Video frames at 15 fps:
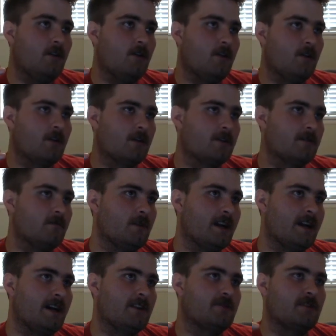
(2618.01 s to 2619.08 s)
or what
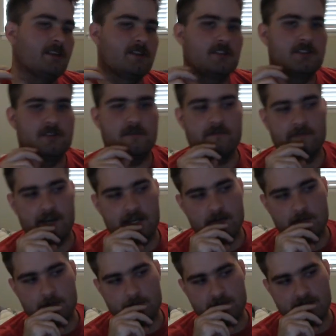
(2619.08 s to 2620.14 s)
contradictions you can find in
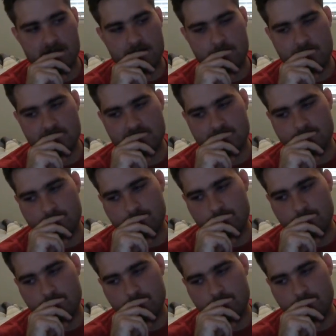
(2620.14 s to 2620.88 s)
people's statements.